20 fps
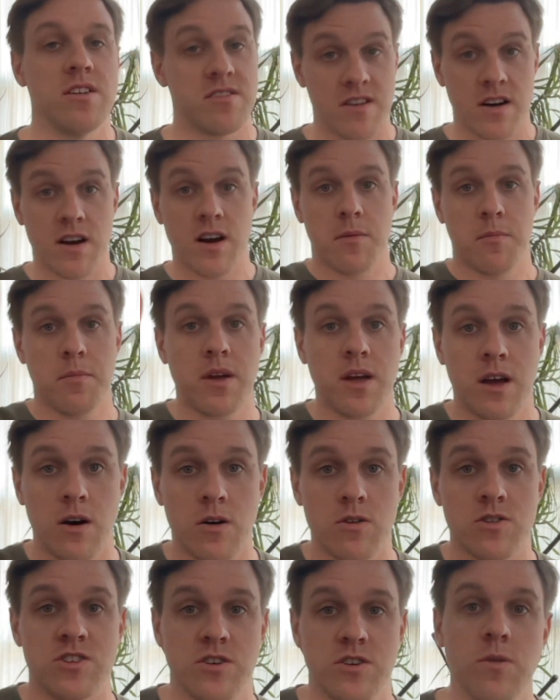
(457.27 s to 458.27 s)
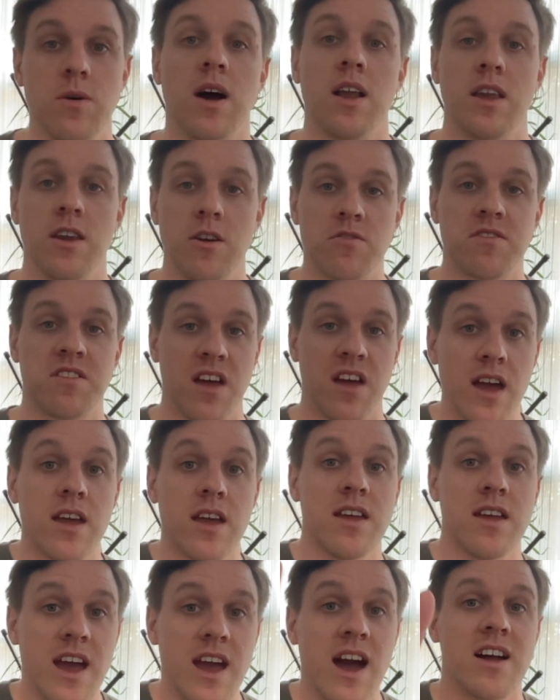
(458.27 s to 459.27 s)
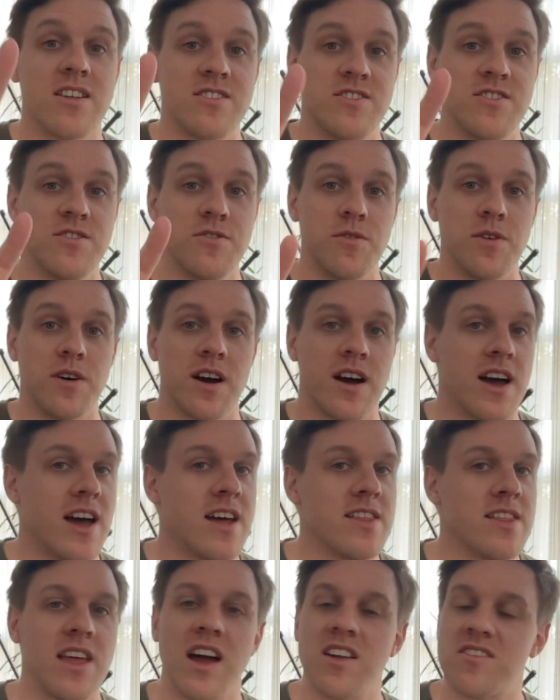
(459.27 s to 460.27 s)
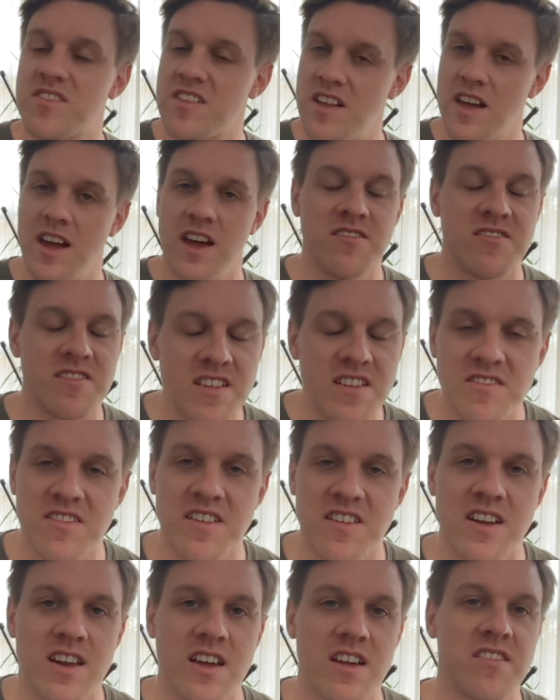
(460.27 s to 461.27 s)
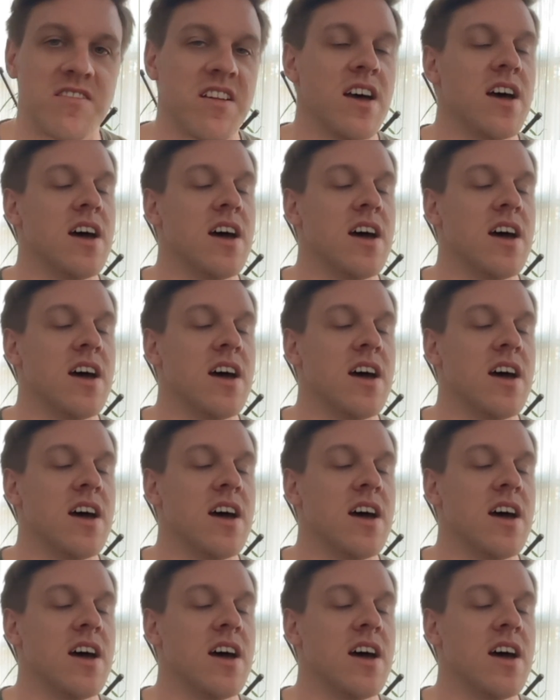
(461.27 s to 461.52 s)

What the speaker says: They're going to go two, and you say, yeah, two. And that's as easy it is.